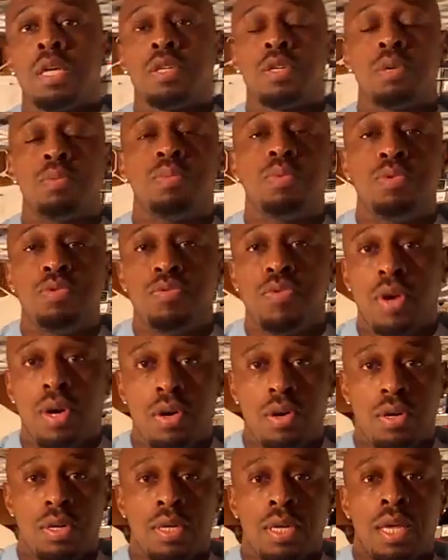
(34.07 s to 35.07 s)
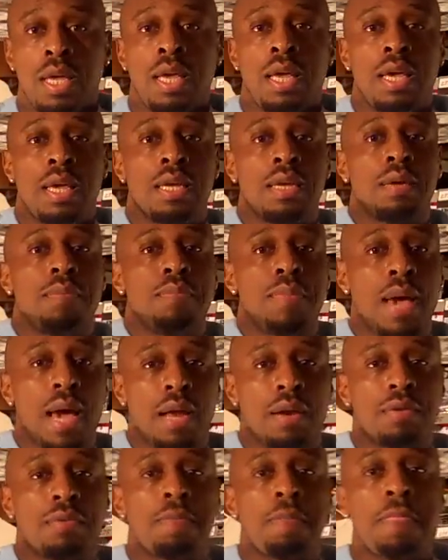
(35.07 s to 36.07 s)
to move on in the
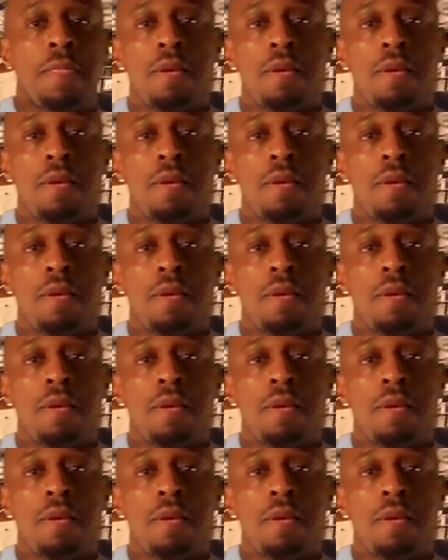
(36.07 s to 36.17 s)
battle.